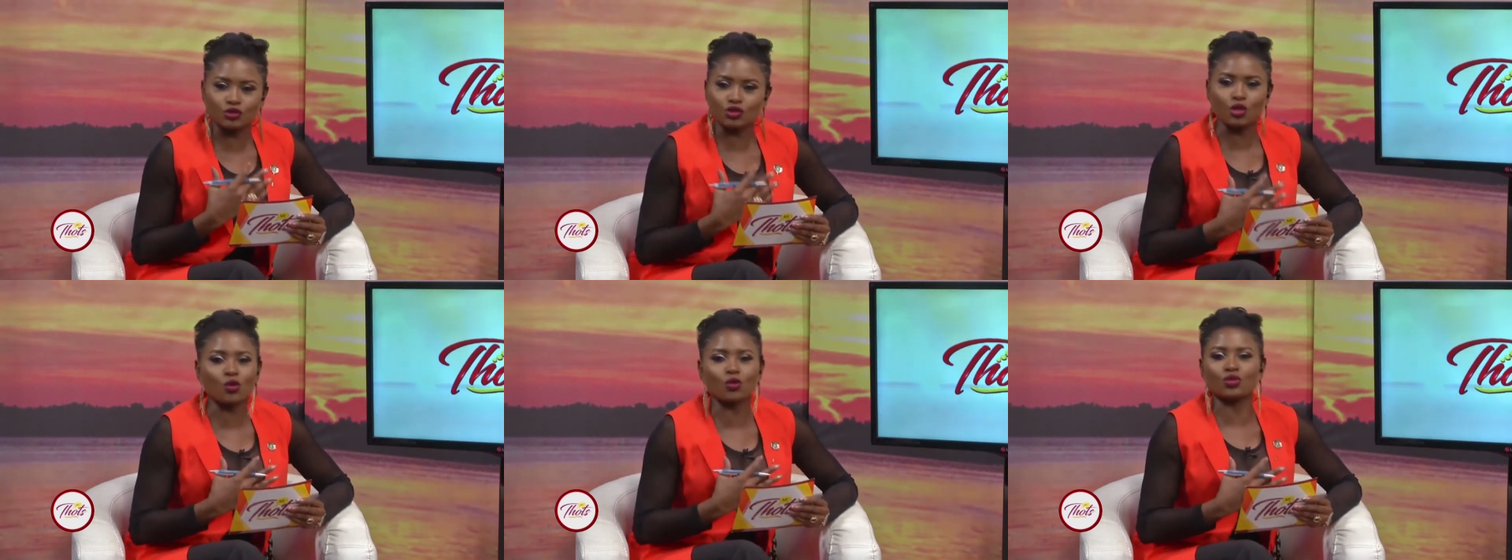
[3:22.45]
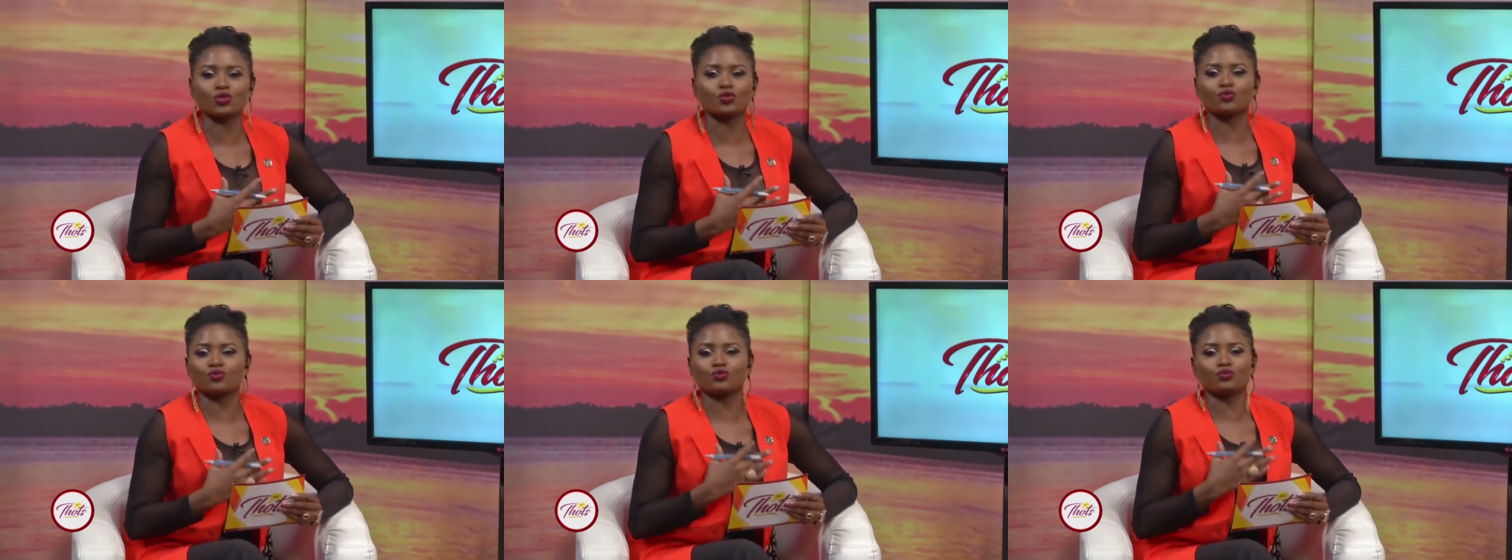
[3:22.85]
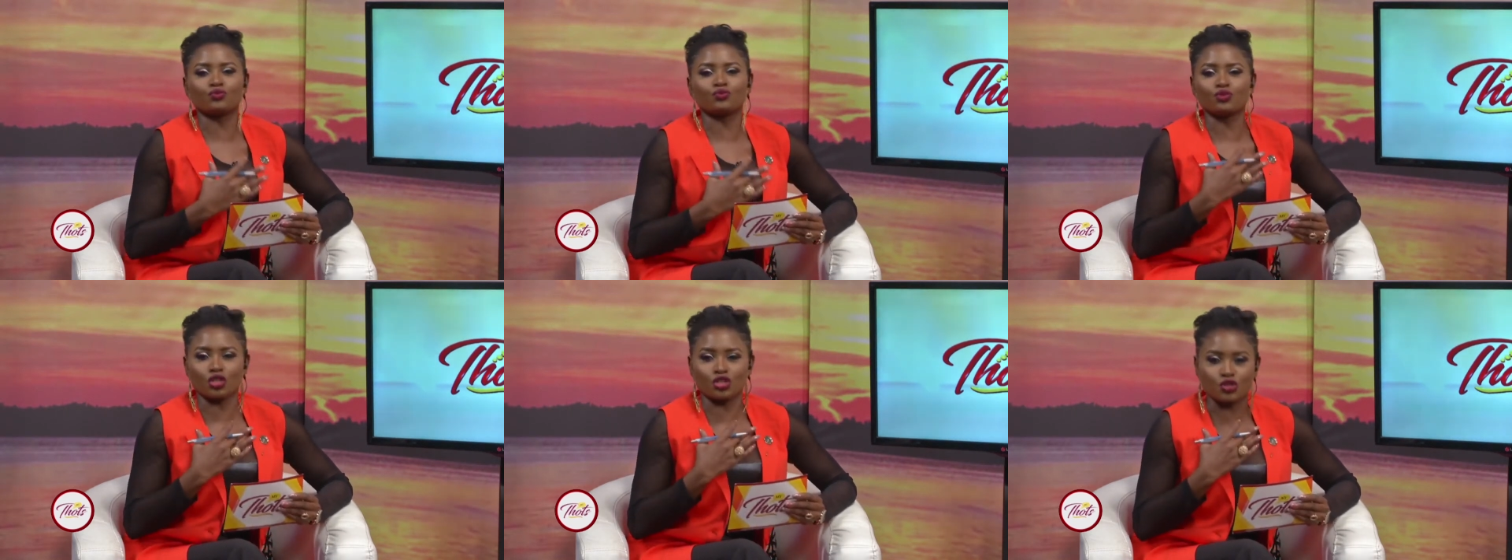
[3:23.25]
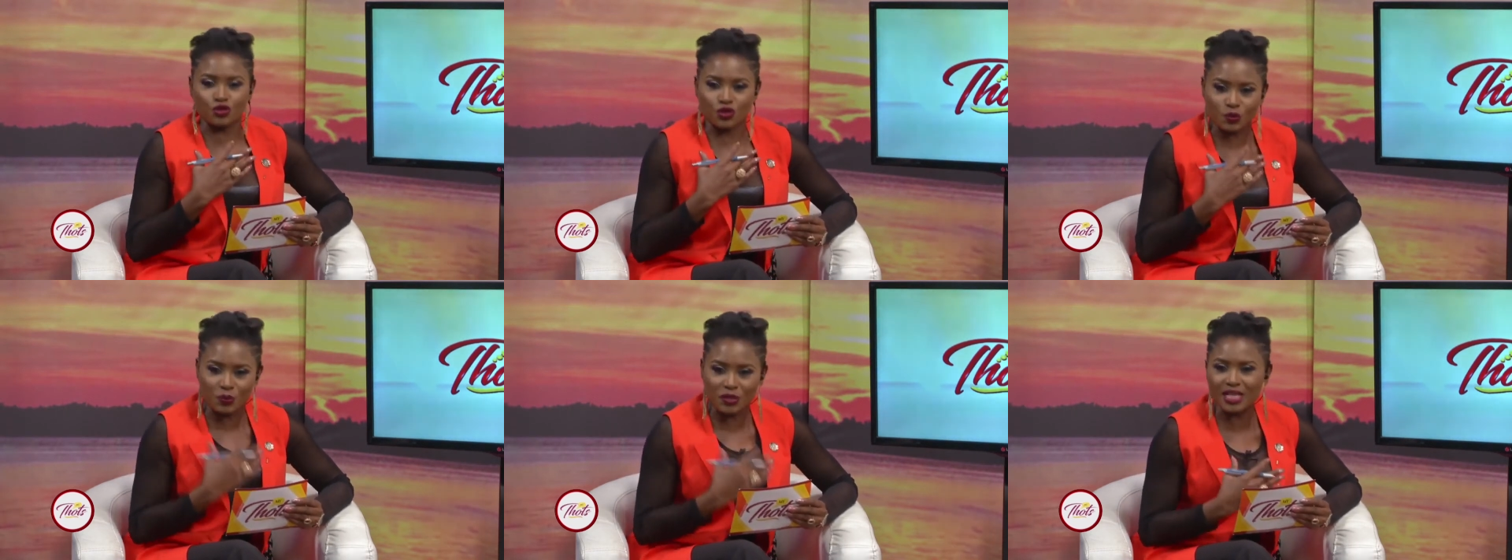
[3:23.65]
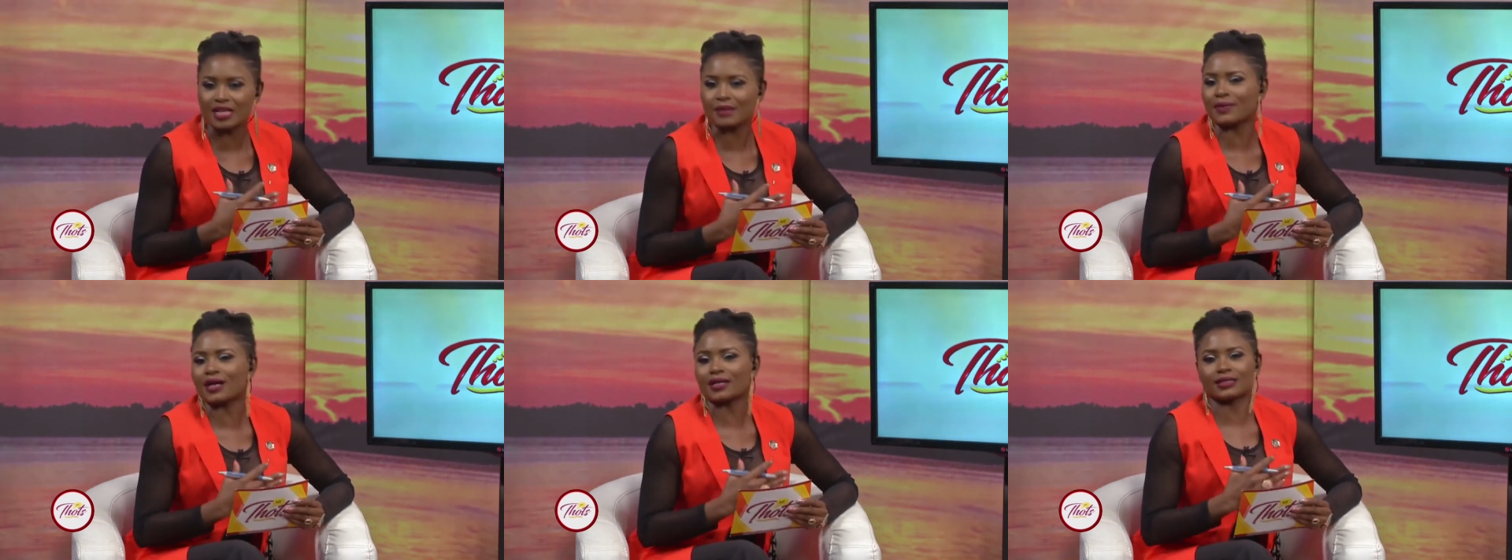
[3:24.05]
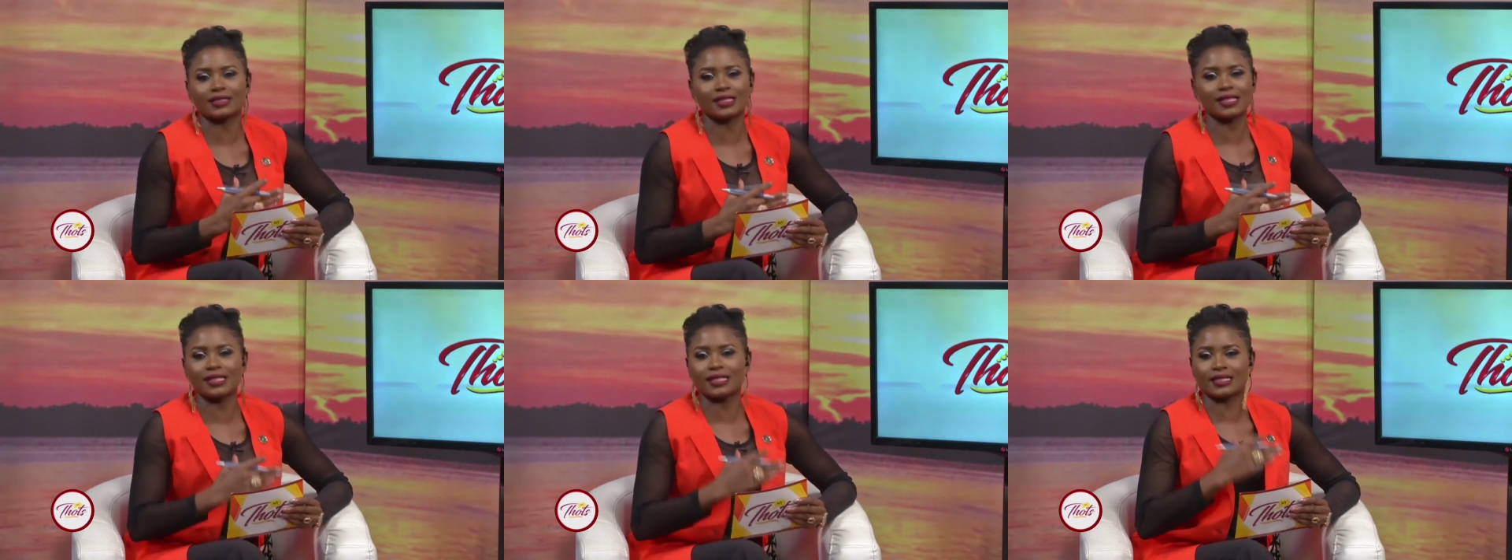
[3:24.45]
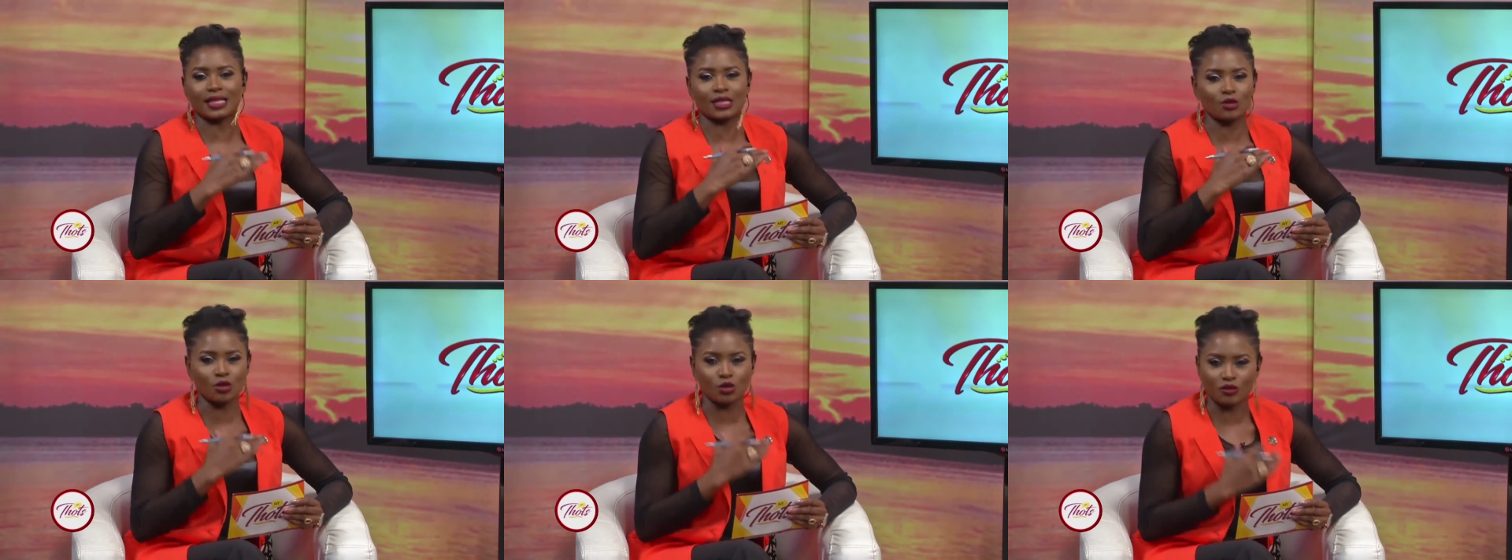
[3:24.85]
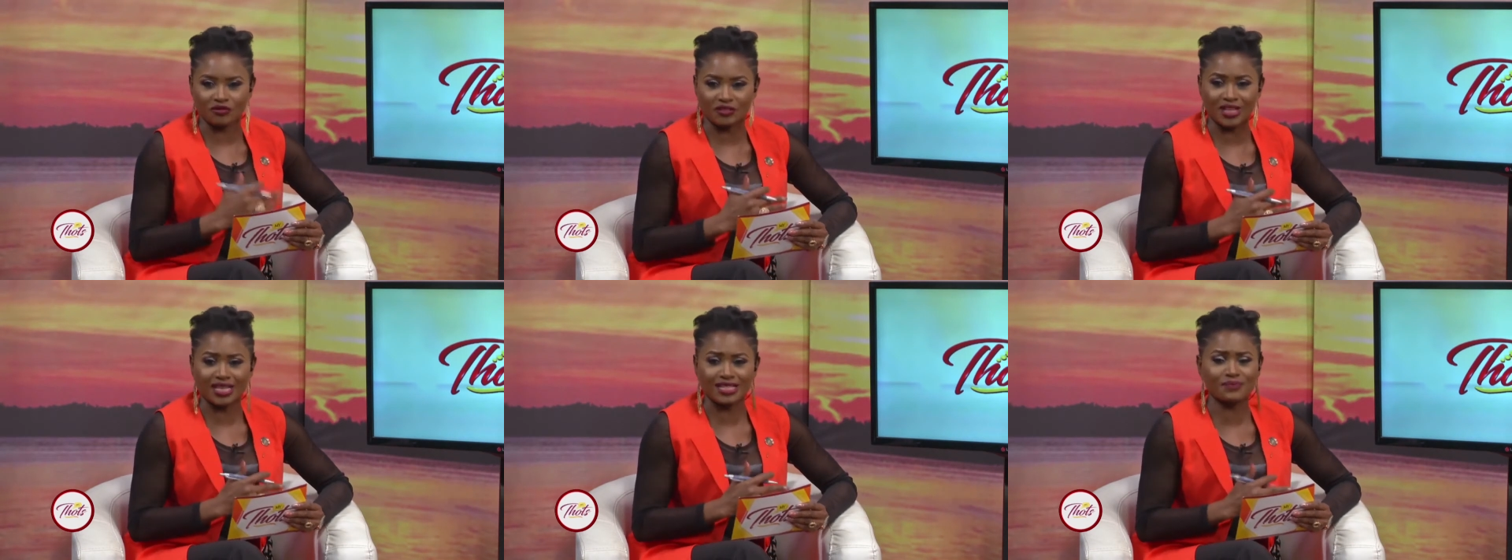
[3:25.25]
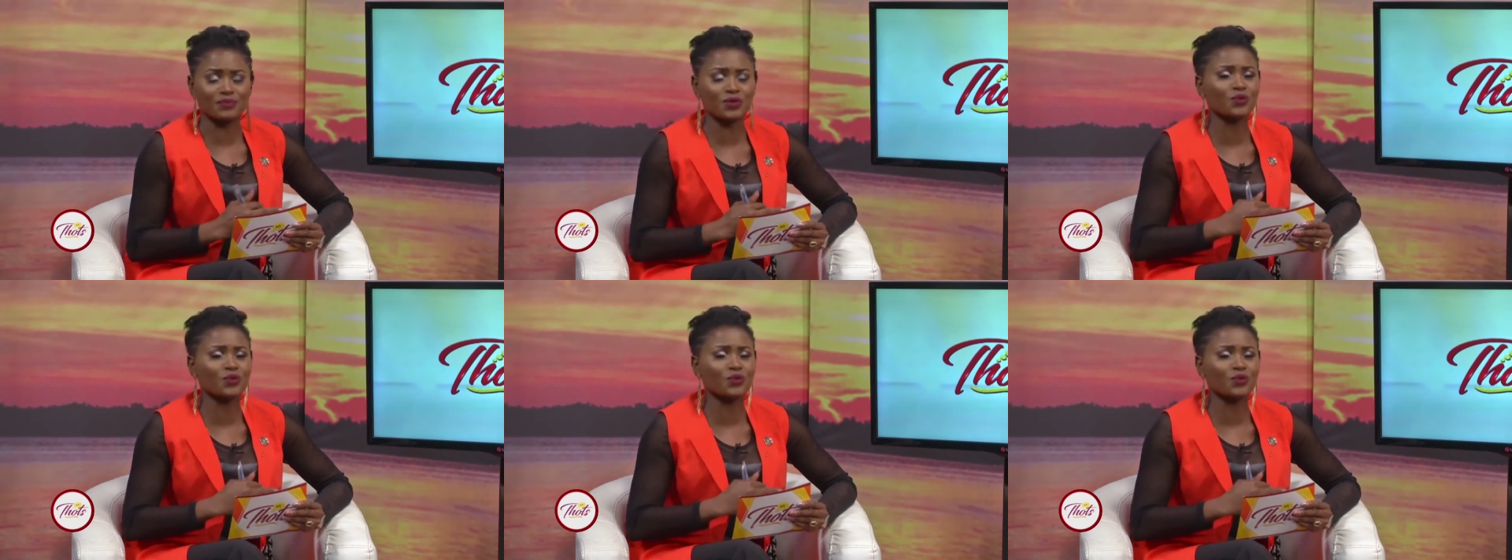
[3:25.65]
told not to speak about things and all of that.